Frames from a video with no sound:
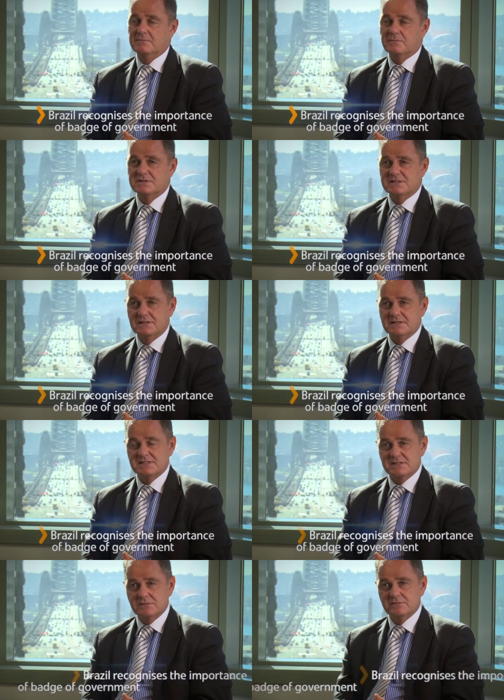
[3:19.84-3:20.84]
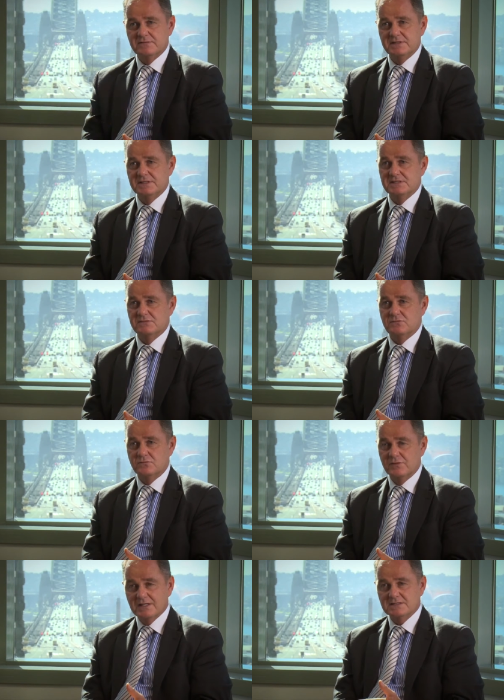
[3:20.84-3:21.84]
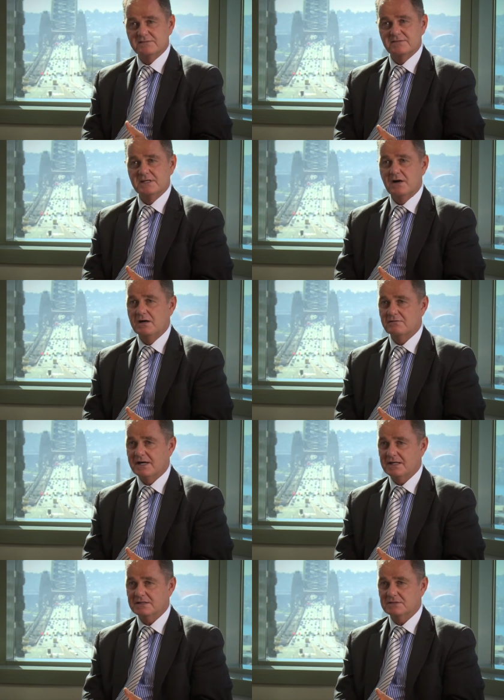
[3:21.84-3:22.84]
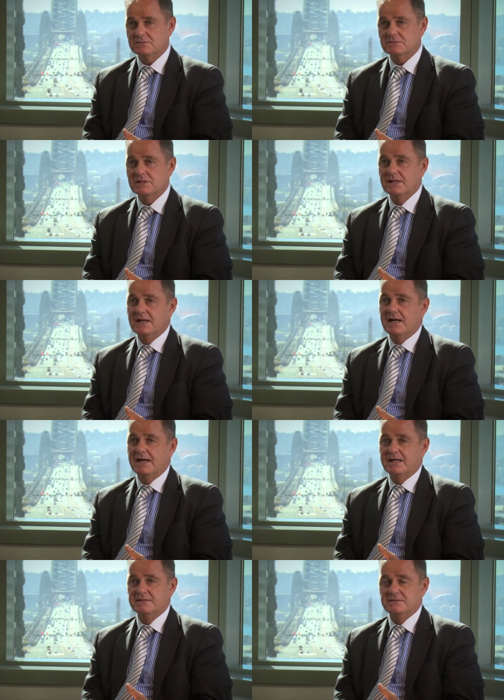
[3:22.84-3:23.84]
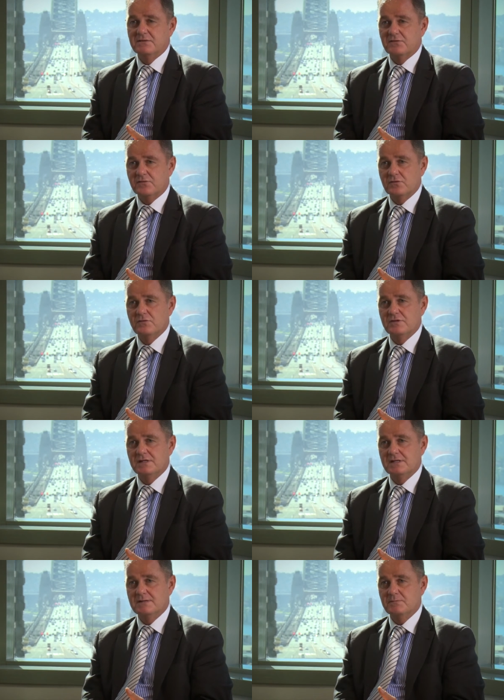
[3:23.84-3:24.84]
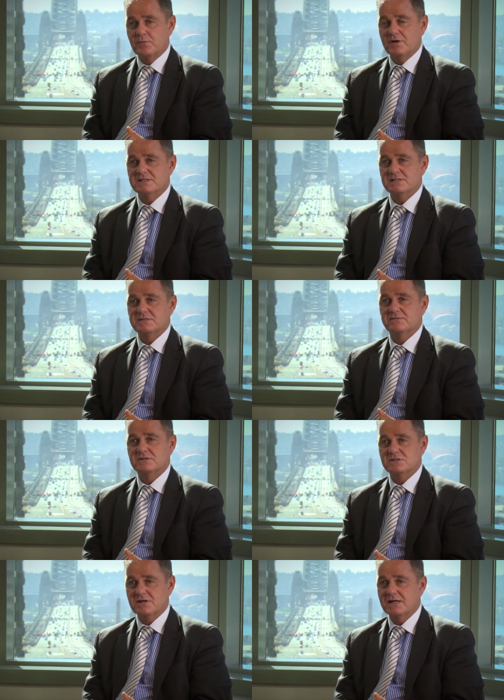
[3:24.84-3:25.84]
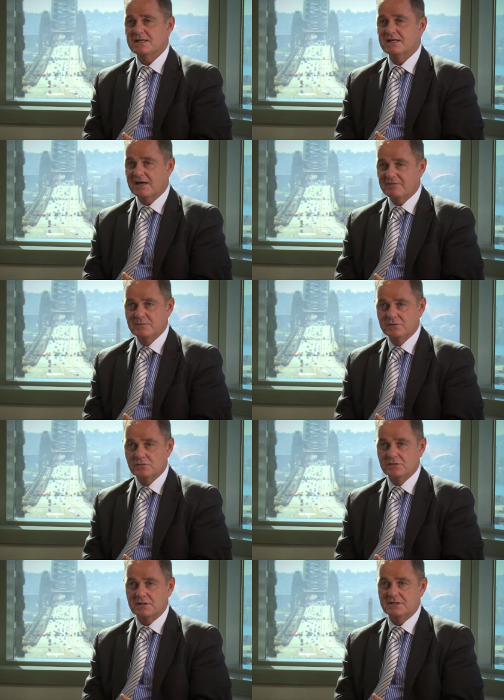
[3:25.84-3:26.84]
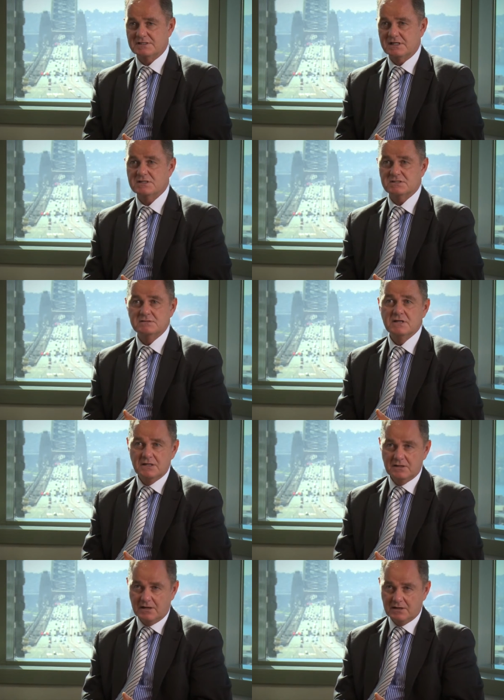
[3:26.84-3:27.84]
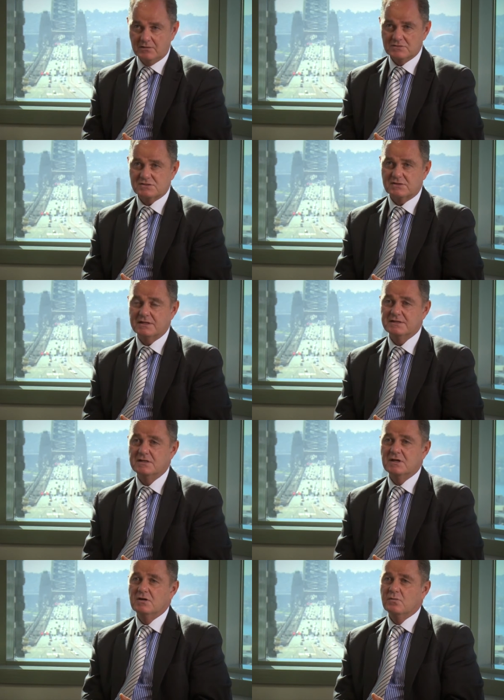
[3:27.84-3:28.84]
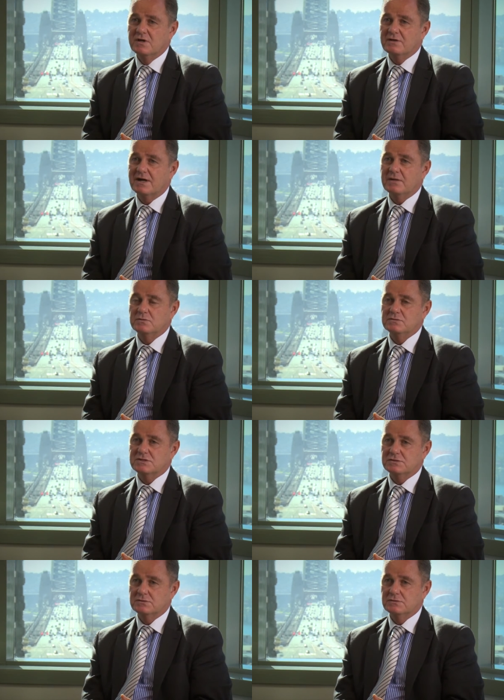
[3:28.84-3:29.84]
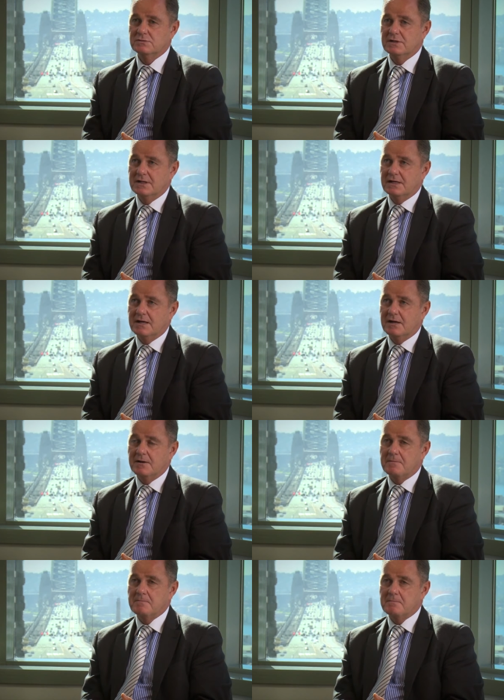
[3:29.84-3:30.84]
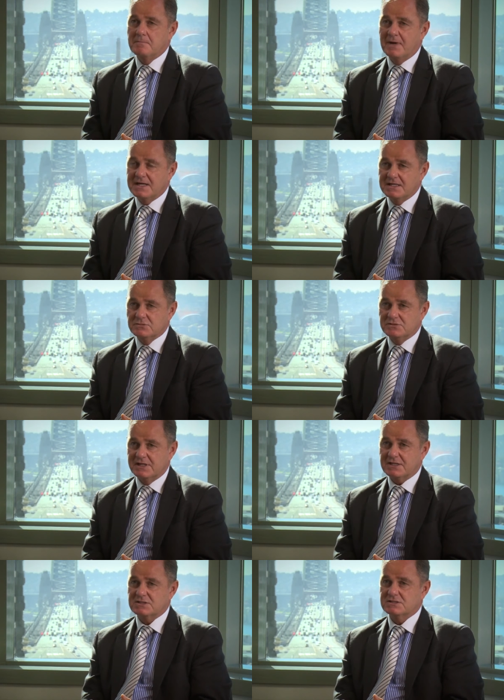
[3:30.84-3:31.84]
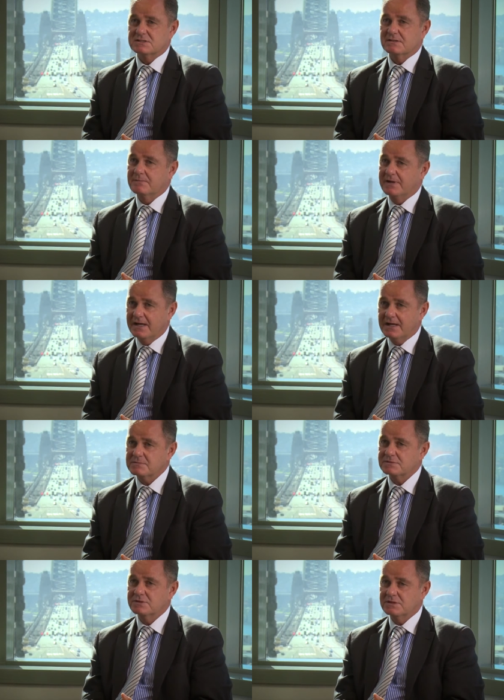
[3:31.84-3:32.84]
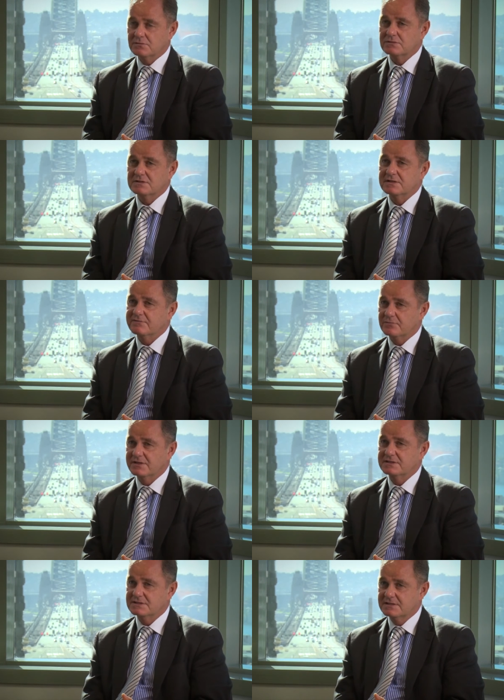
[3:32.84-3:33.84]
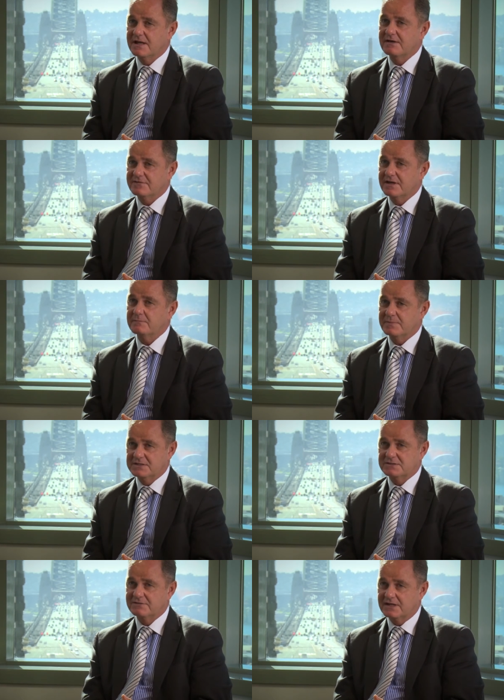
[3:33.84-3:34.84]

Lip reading: Brazil itself is relatively hierarchical, and through the presence of an Australian government organisation like Austrade, we're able to make introductions that perhaps we couldn't if we didn't have that badge of